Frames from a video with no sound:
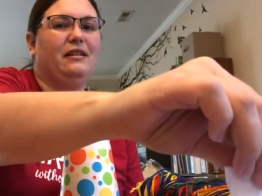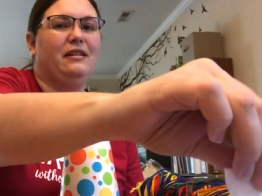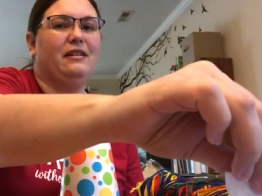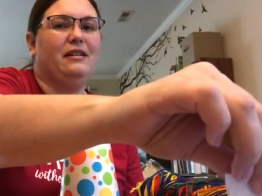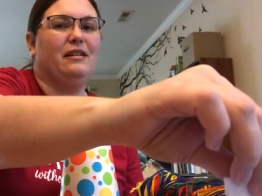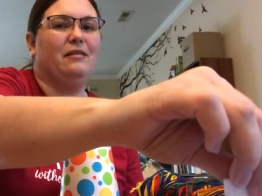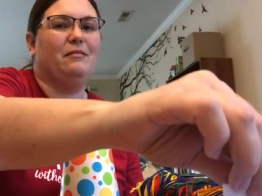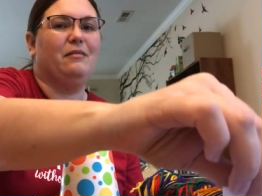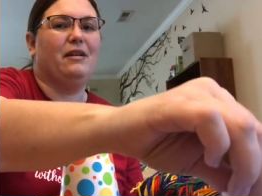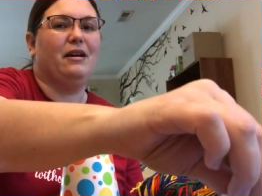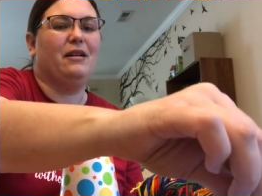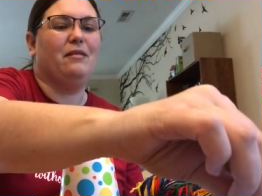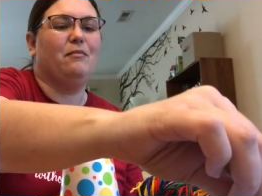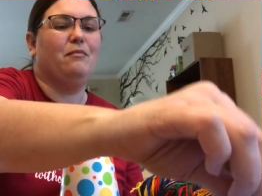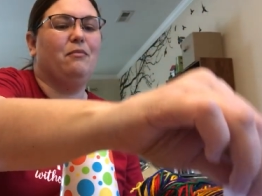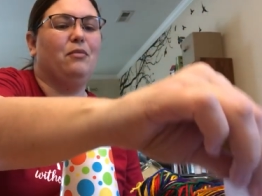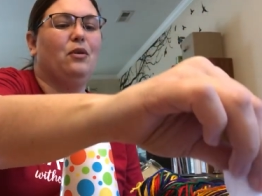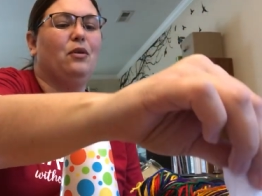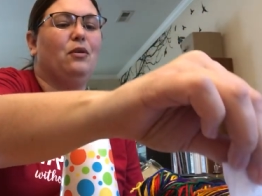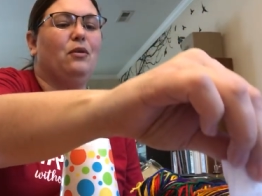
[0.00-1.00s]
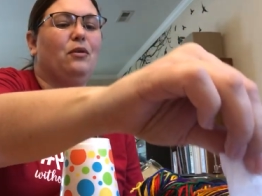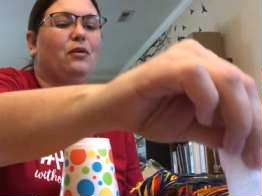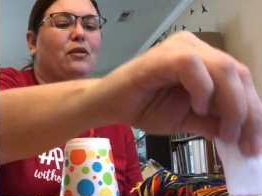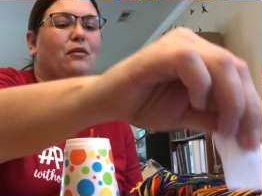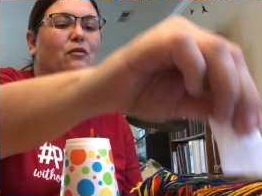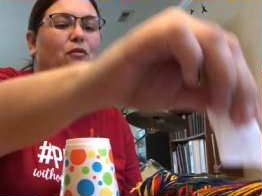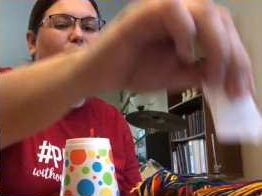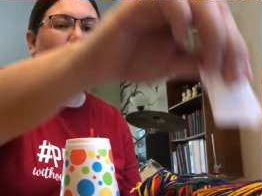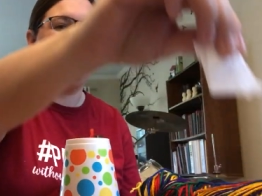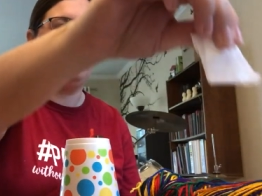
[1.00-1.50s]
in my bowl
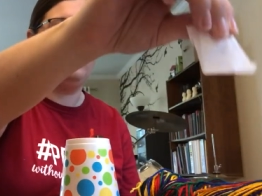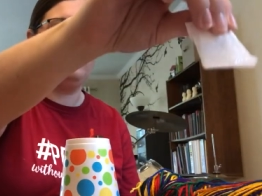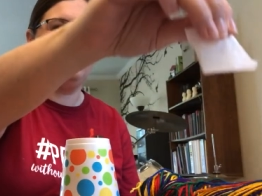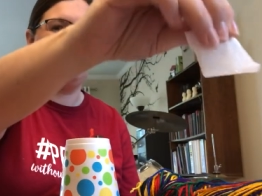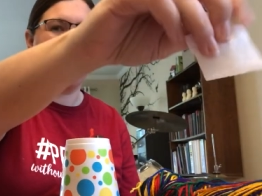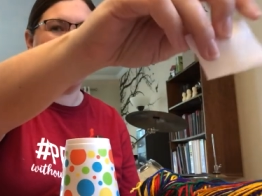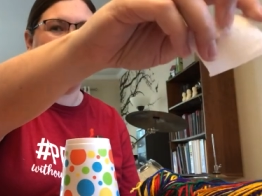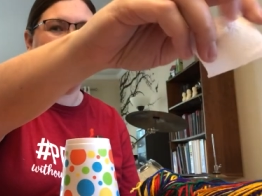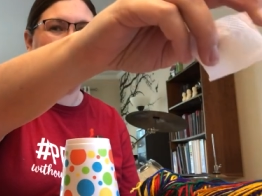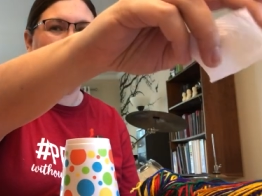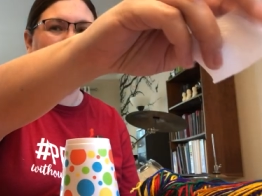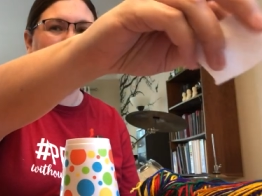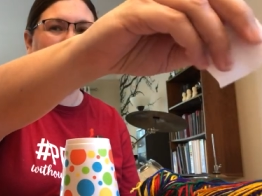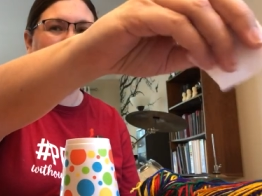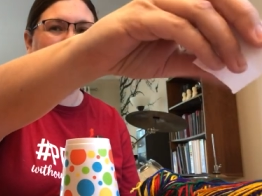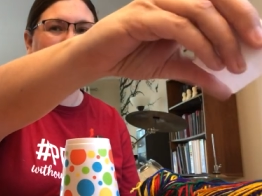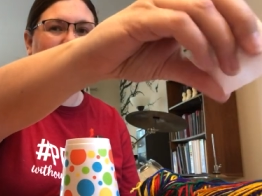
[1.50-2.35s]
of water here.